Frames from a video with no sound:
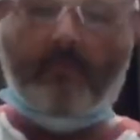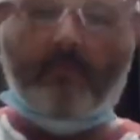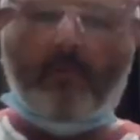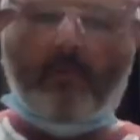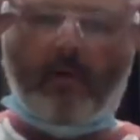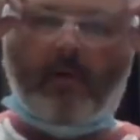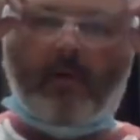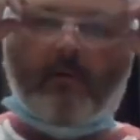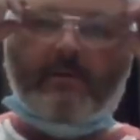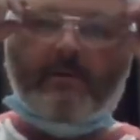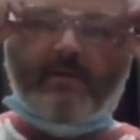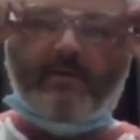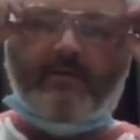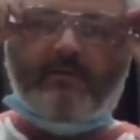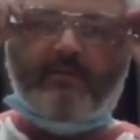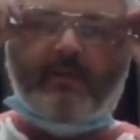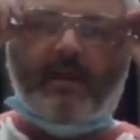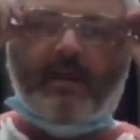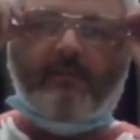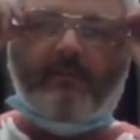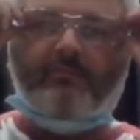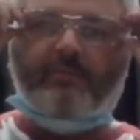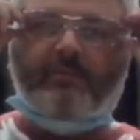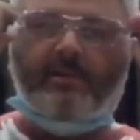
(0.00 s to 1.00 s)
Always have your
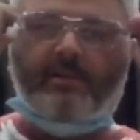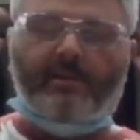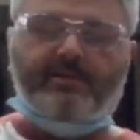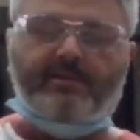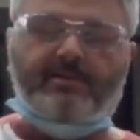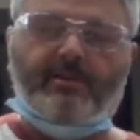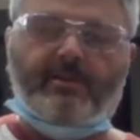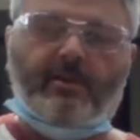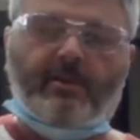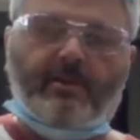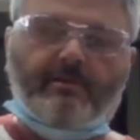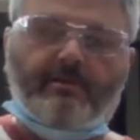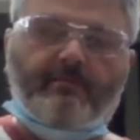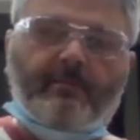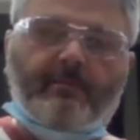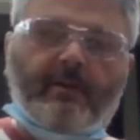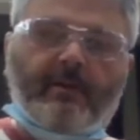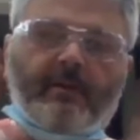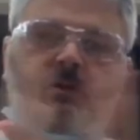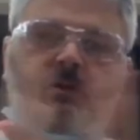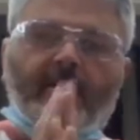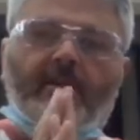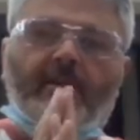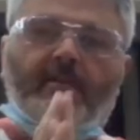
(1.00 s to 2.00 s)
eye protection on.
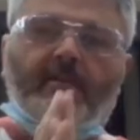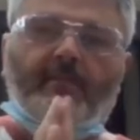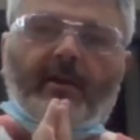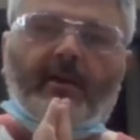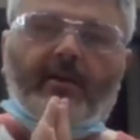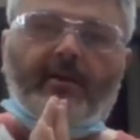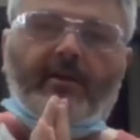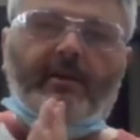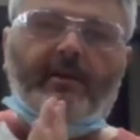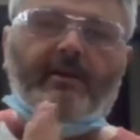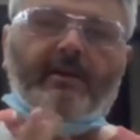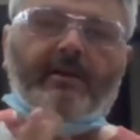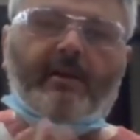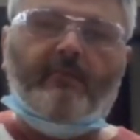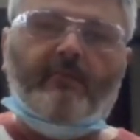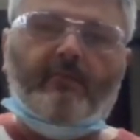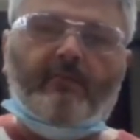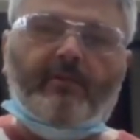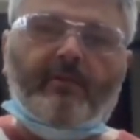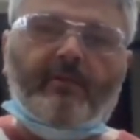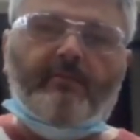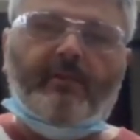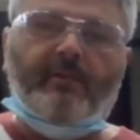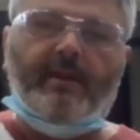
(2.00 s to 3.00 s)
No matter any time we're
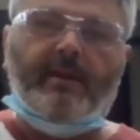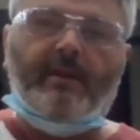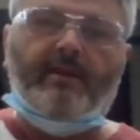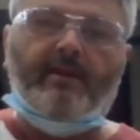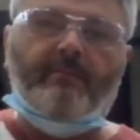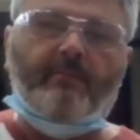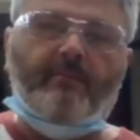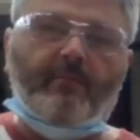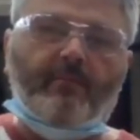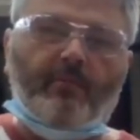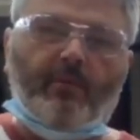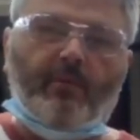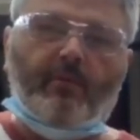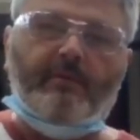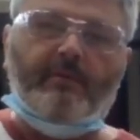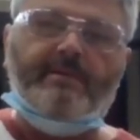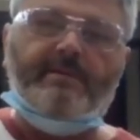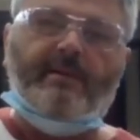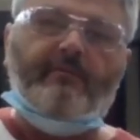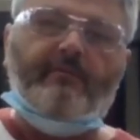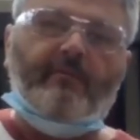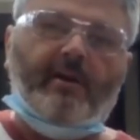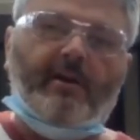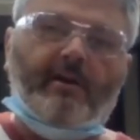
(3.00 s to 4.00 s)
in the bay, you always
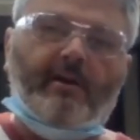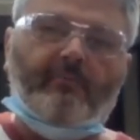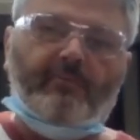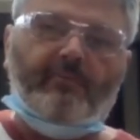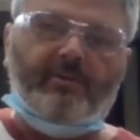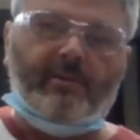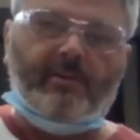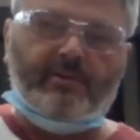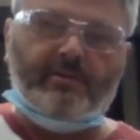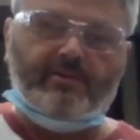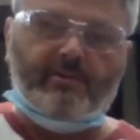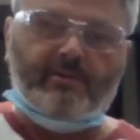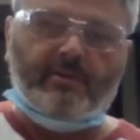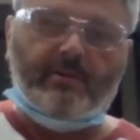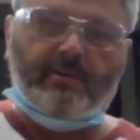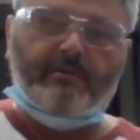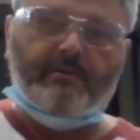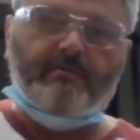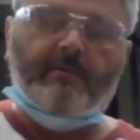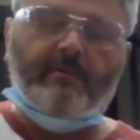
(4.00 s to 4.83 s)
have your eye protection on.